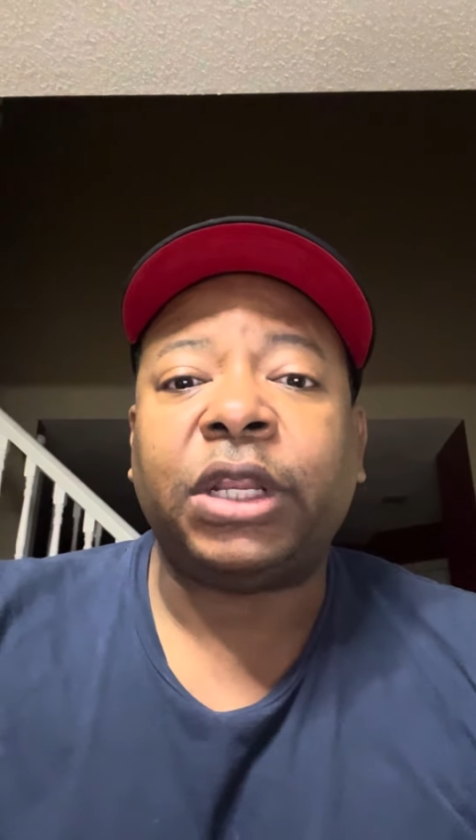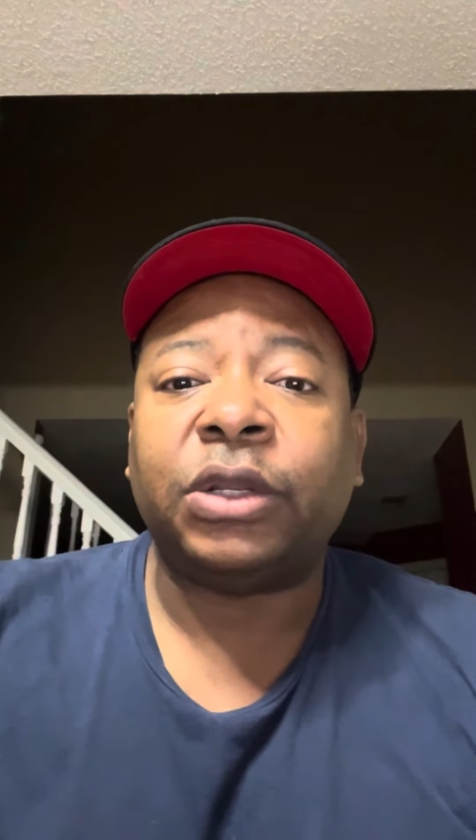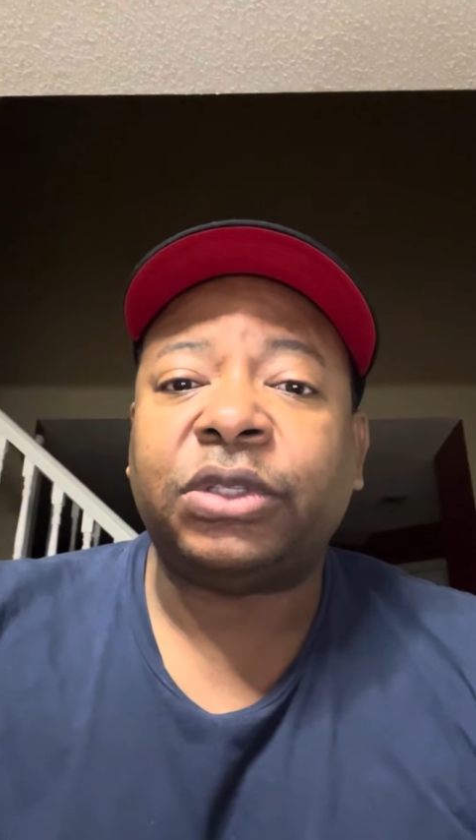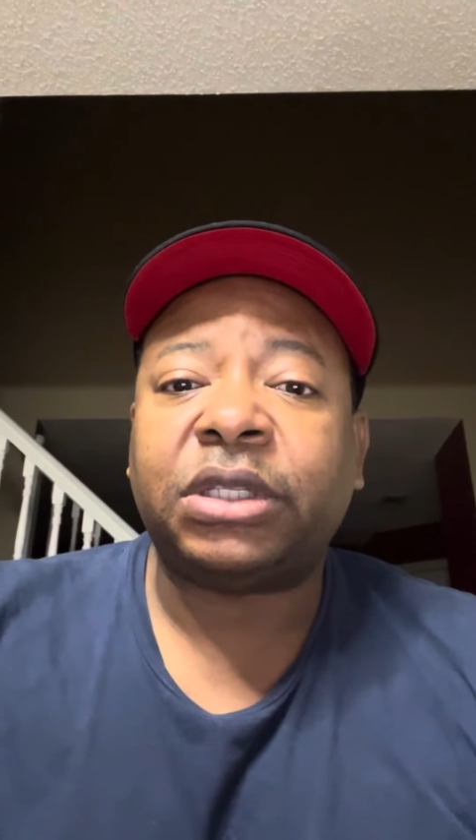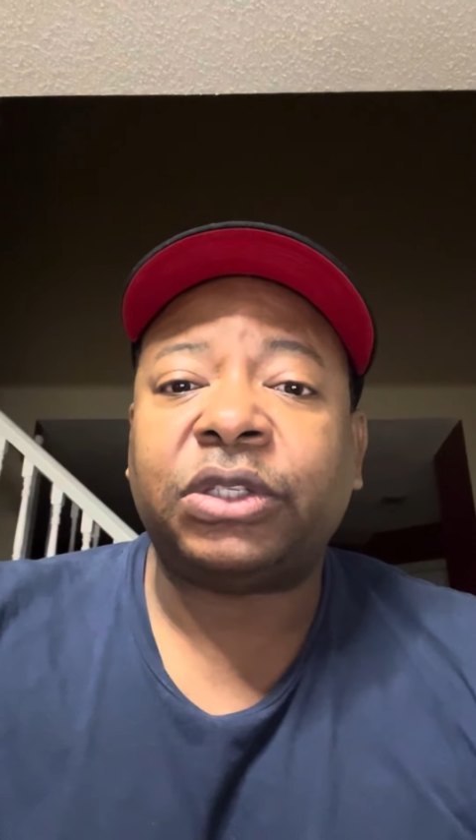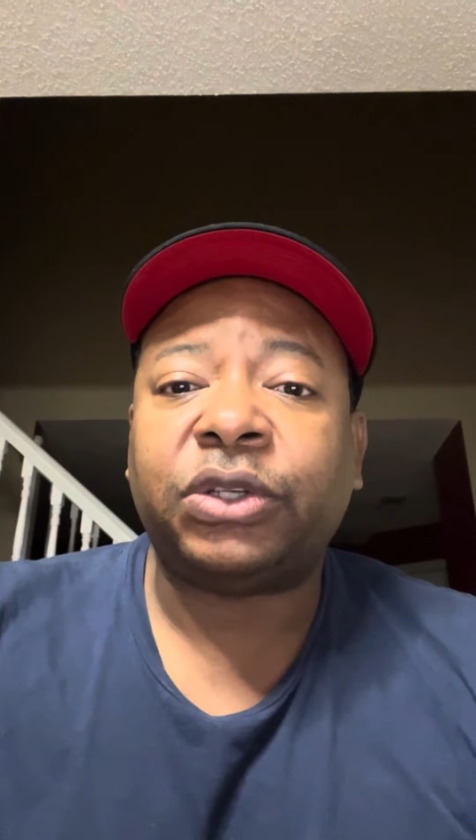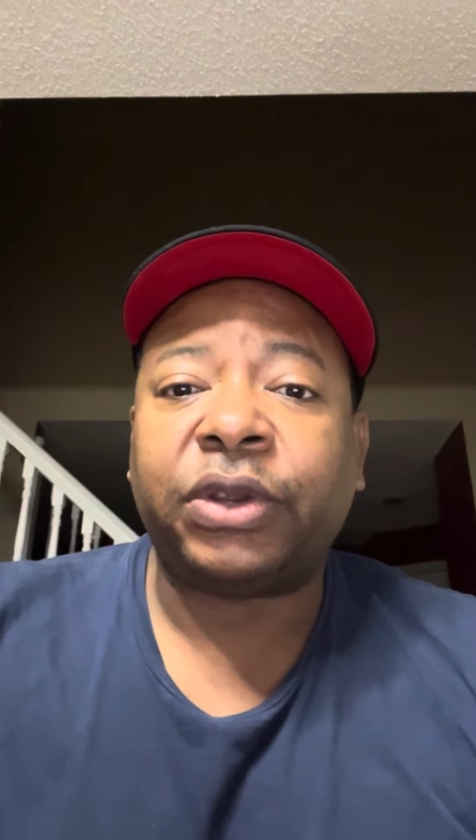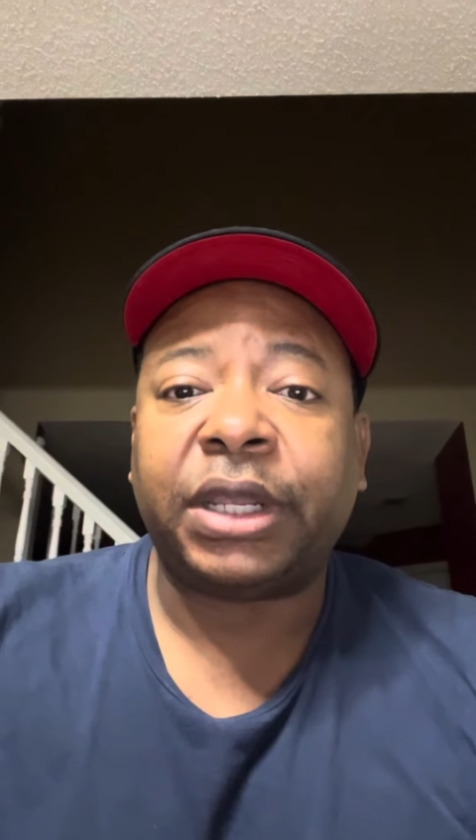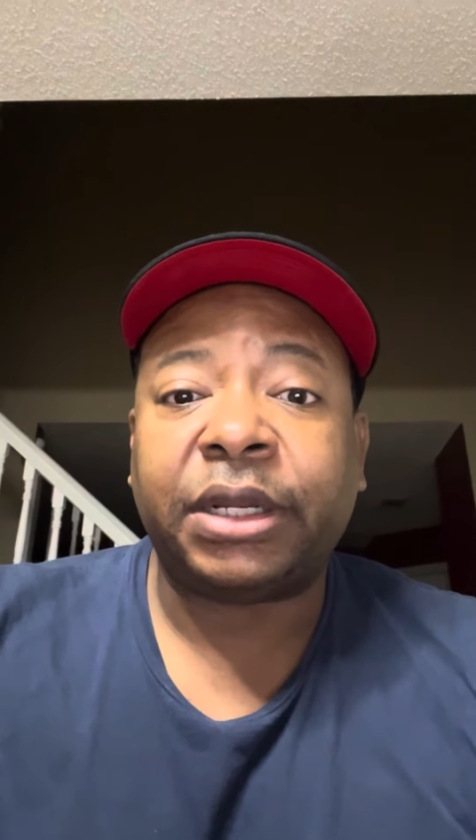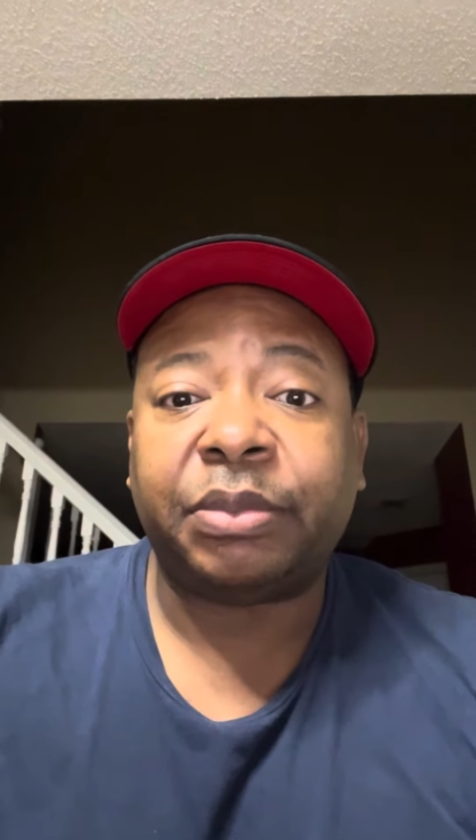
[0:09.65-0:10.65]
loosens your
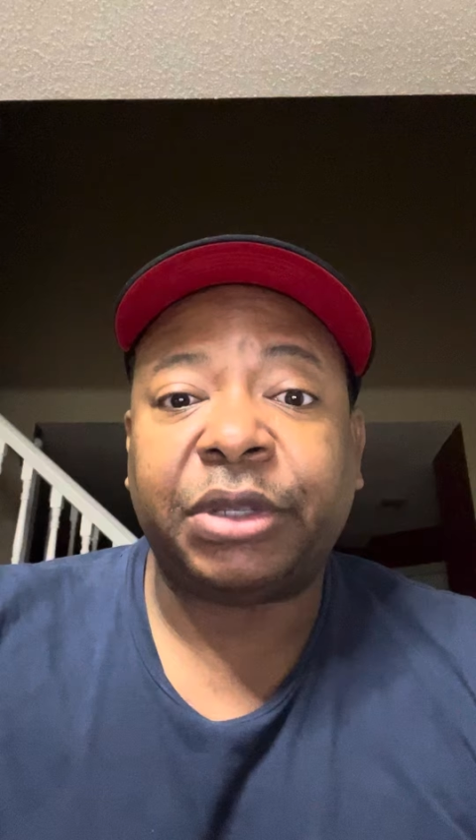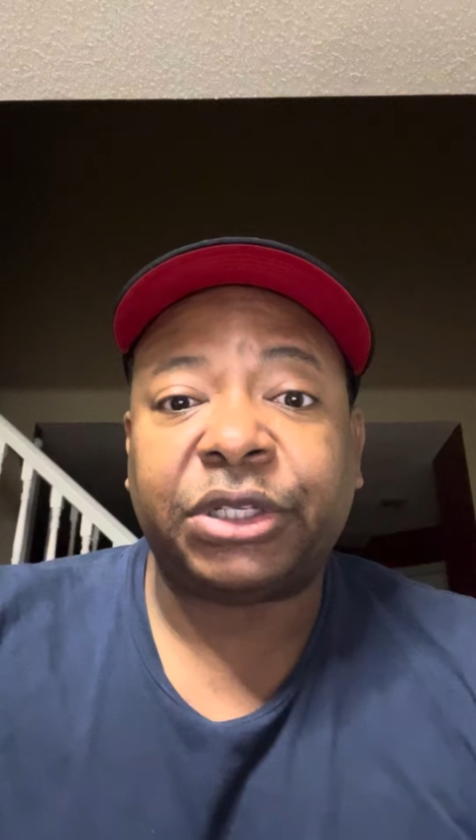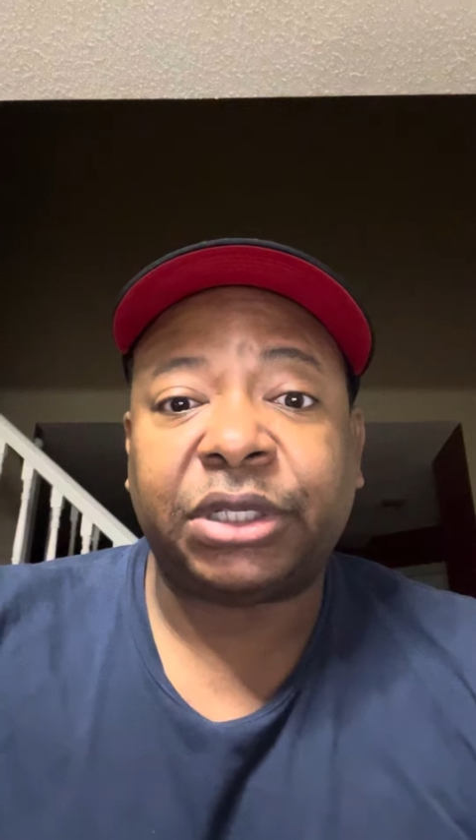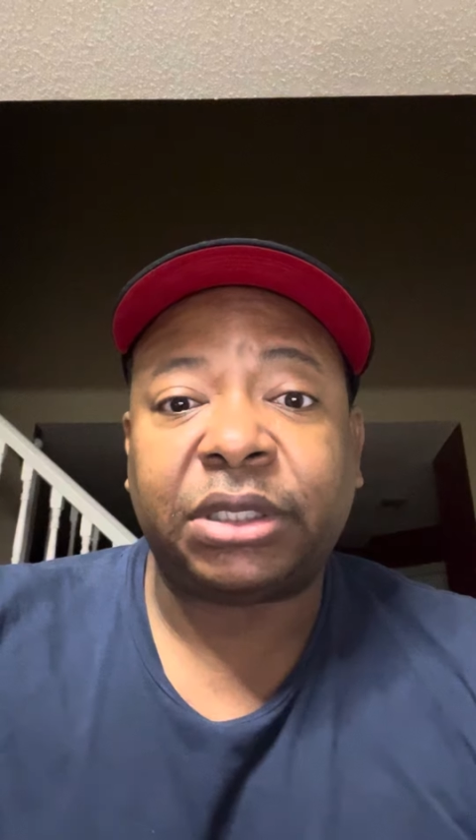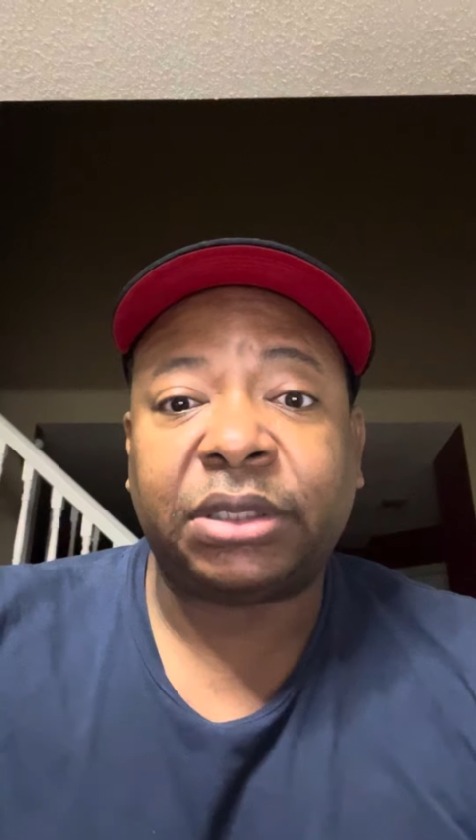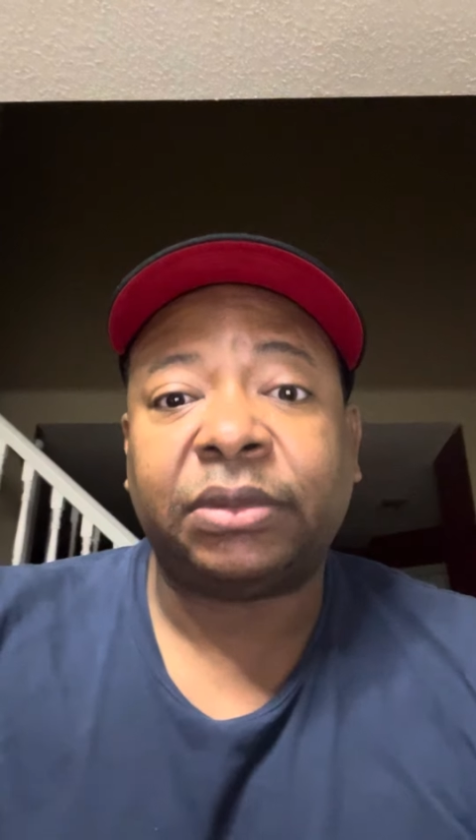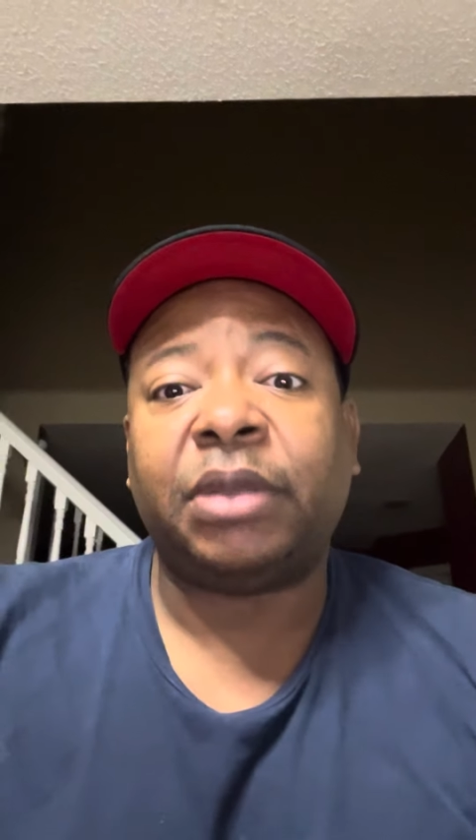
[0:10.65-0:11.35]
inhibitions.